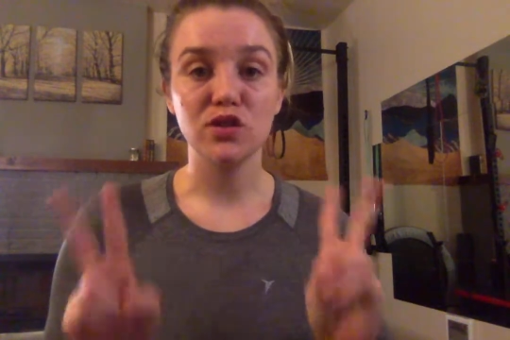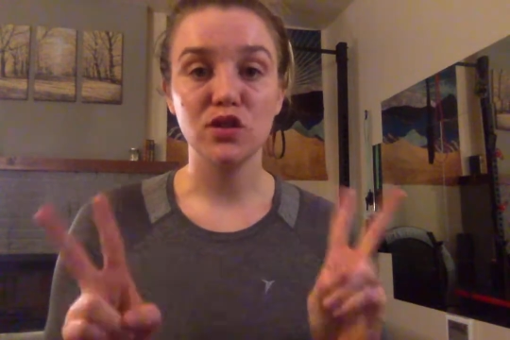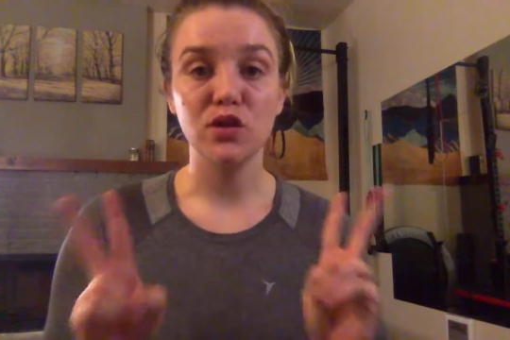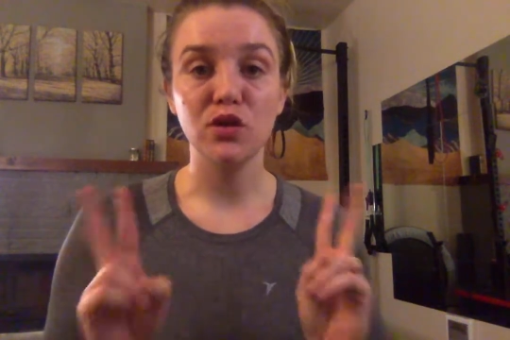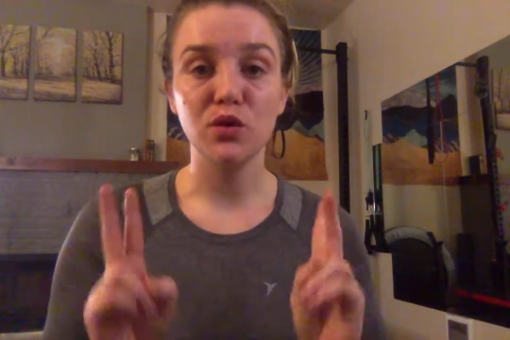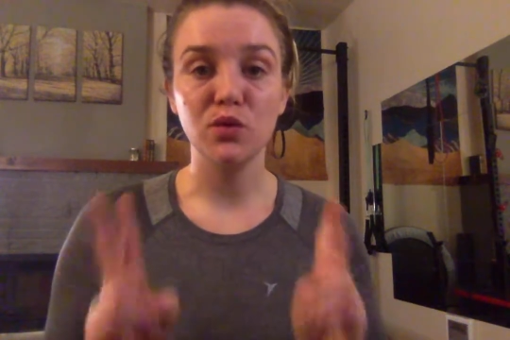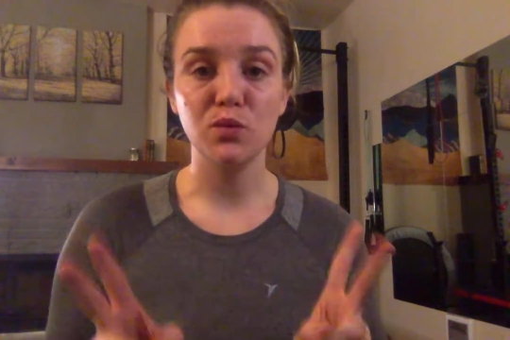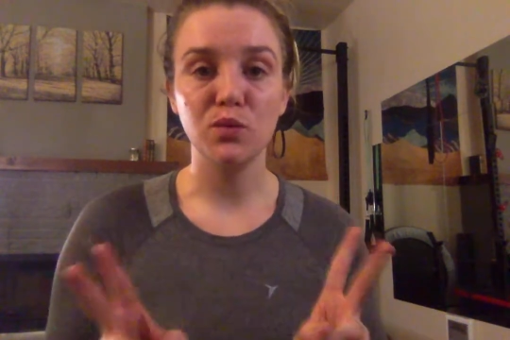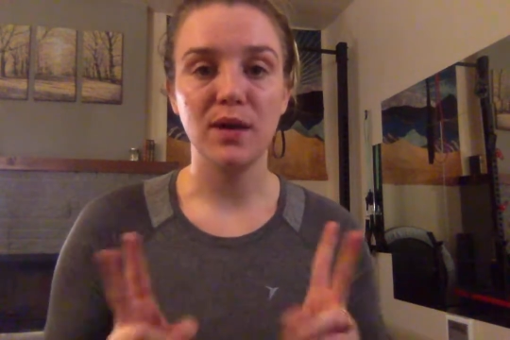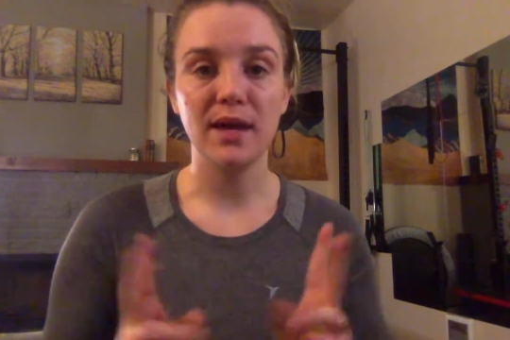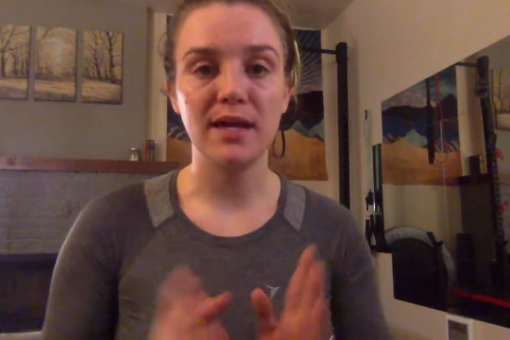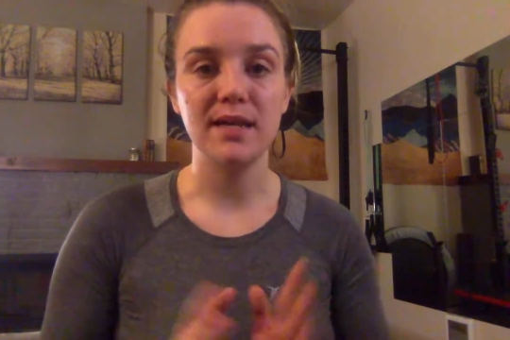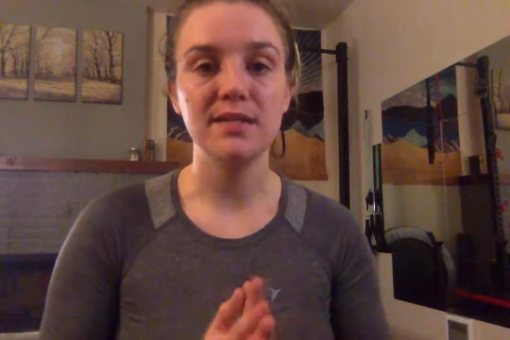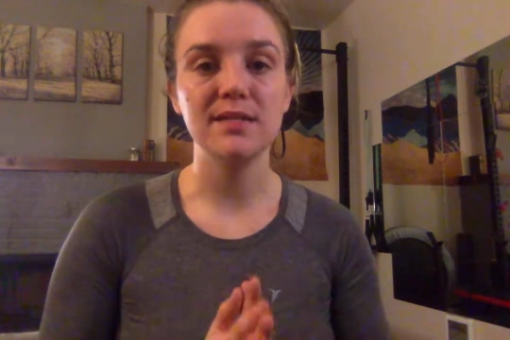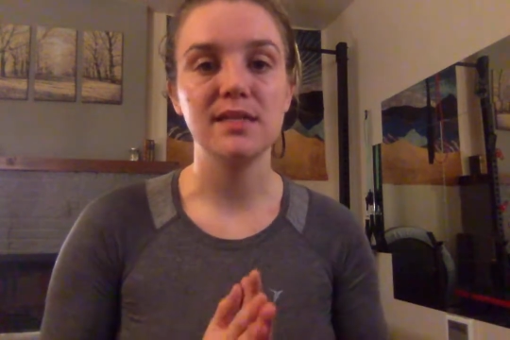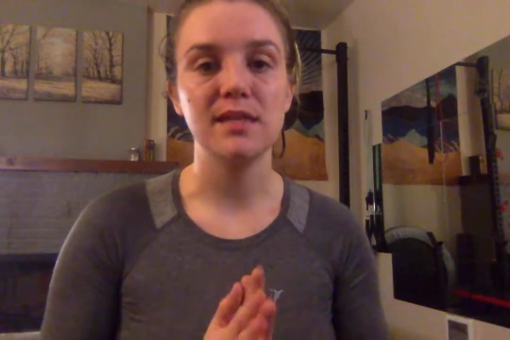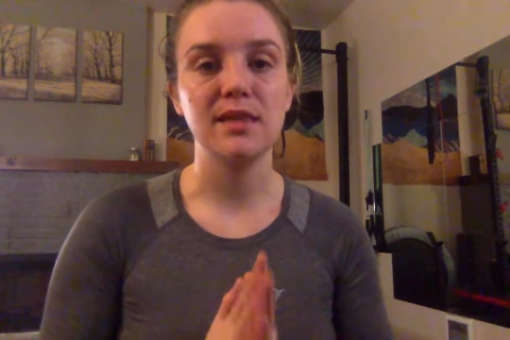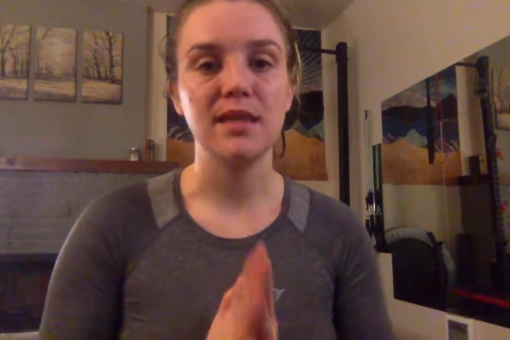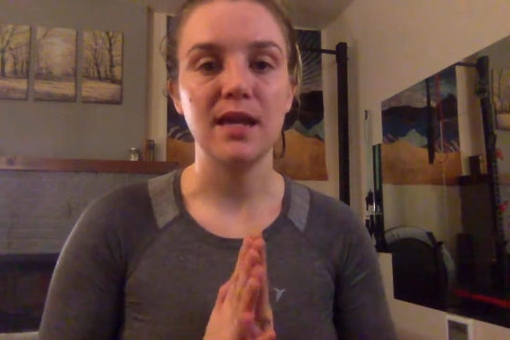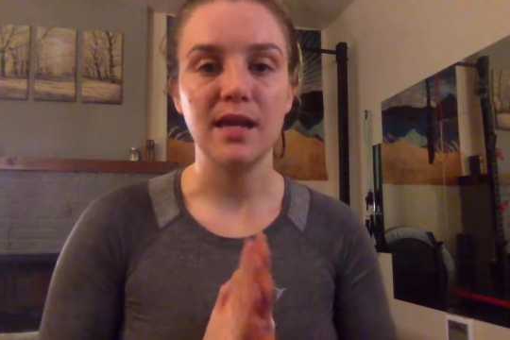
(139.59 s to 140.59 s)
2 ways
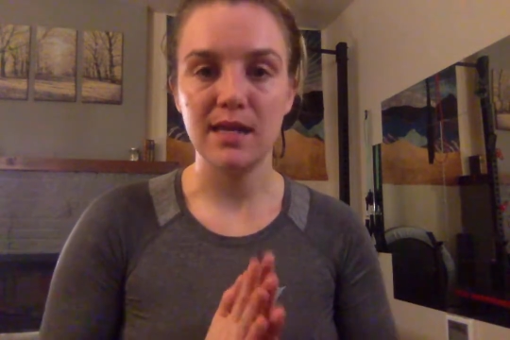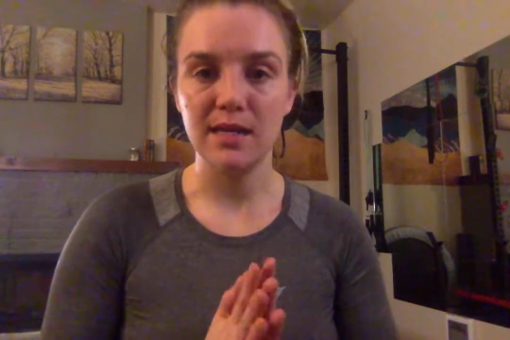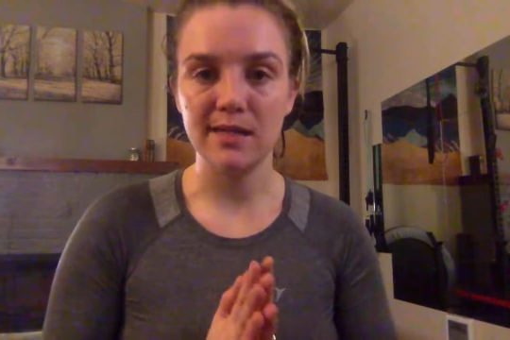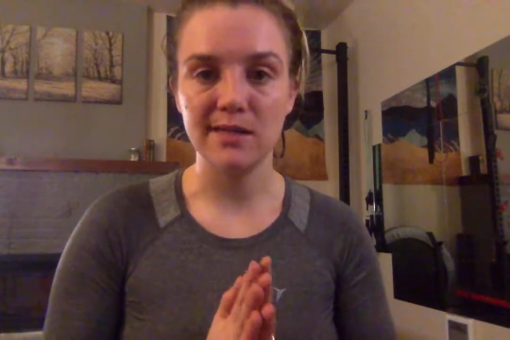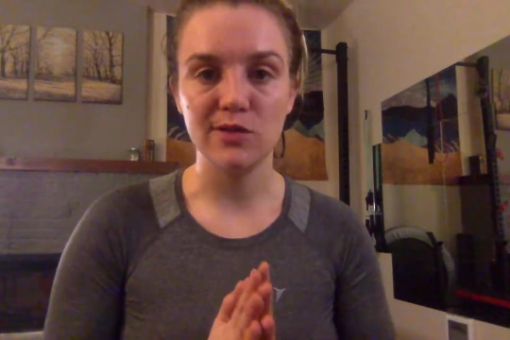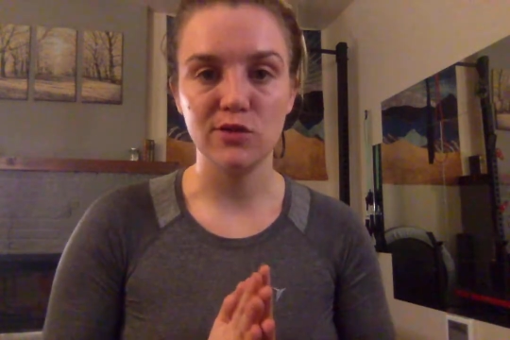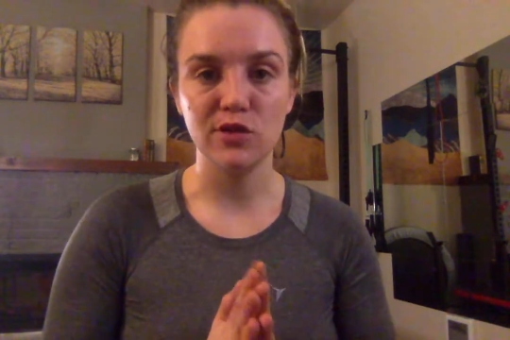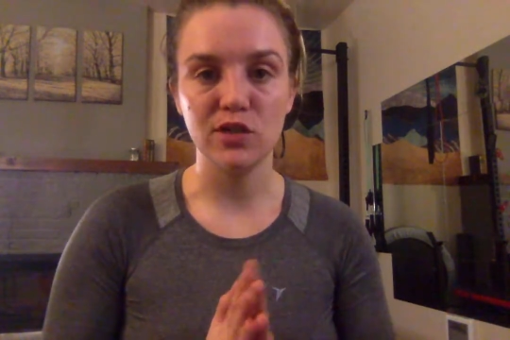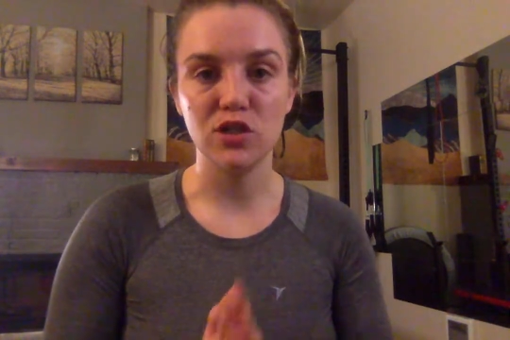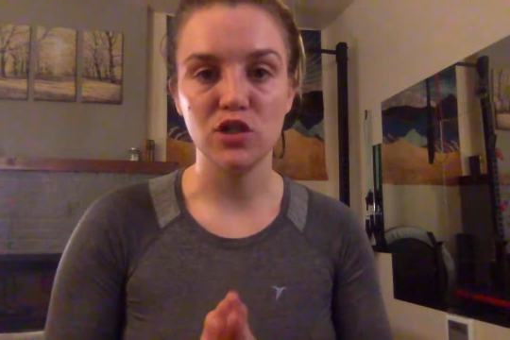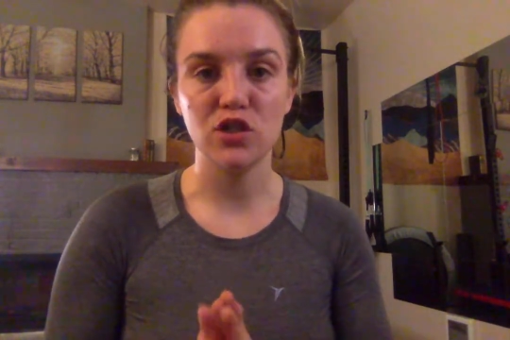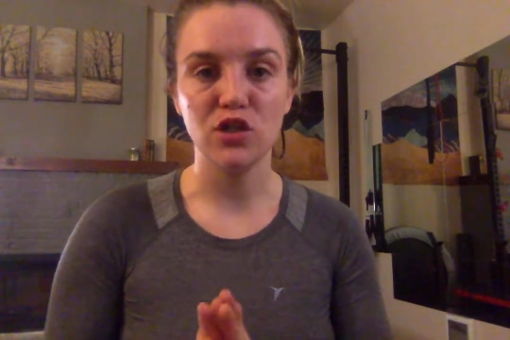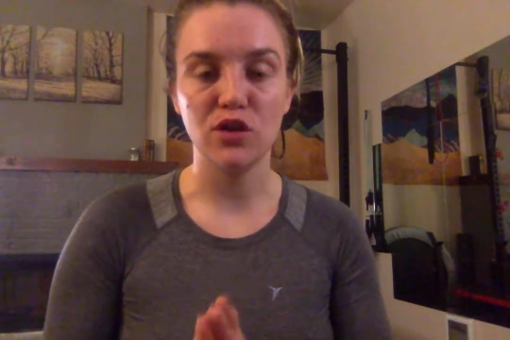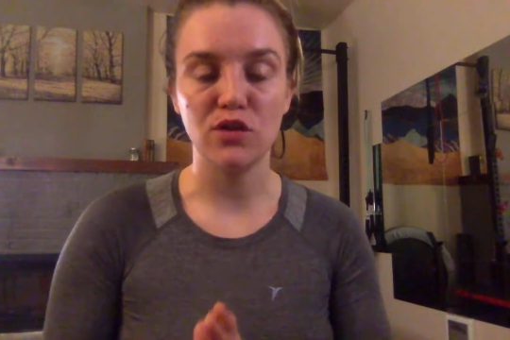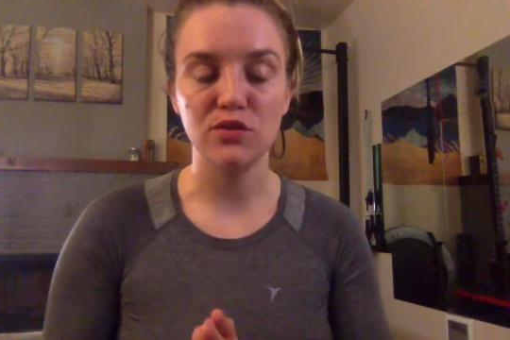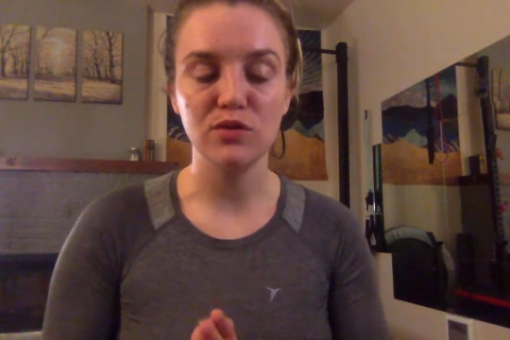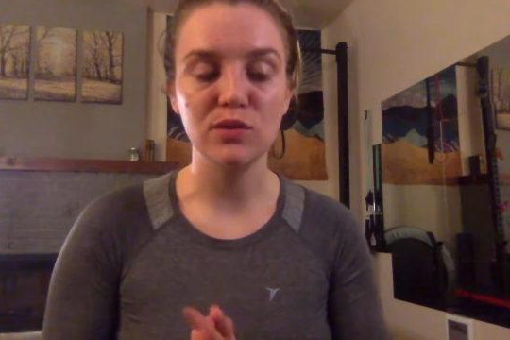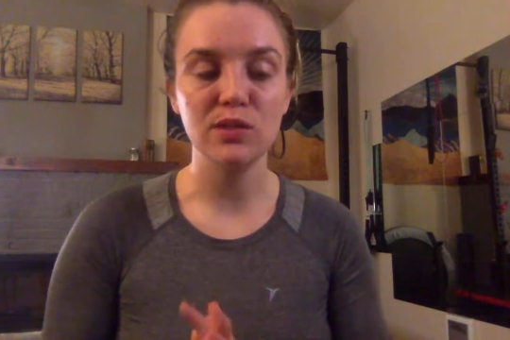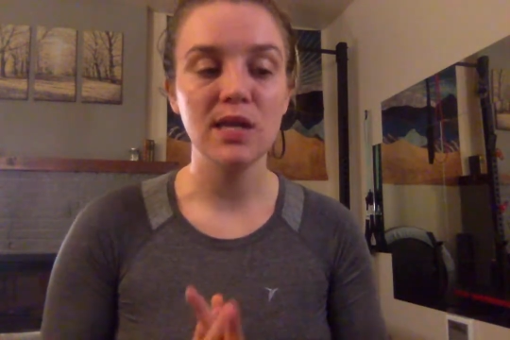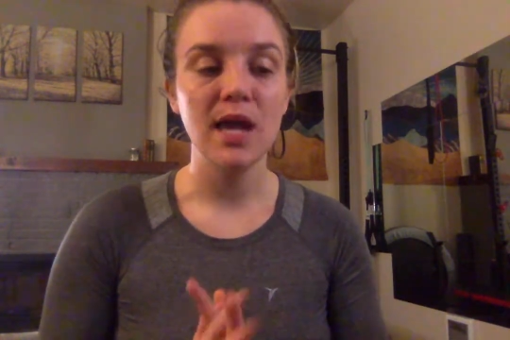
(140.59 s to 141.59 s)
that the industry
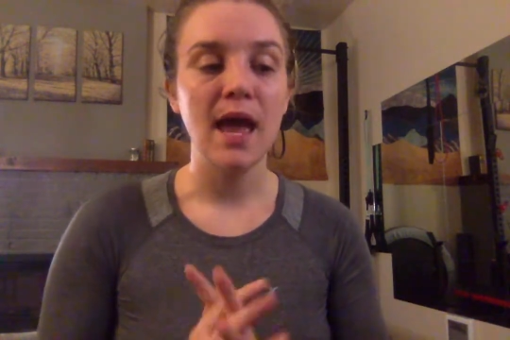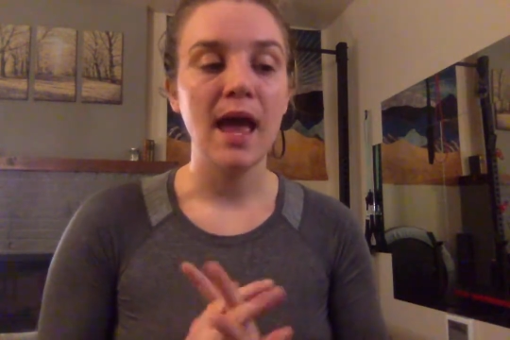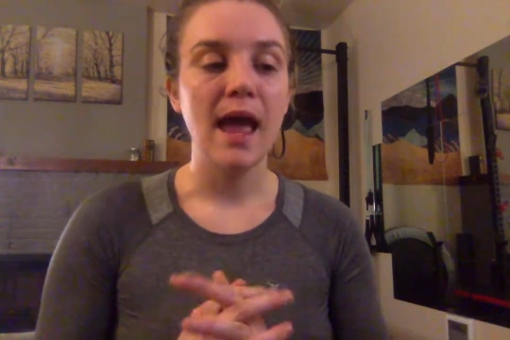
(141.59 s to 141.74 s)
shows,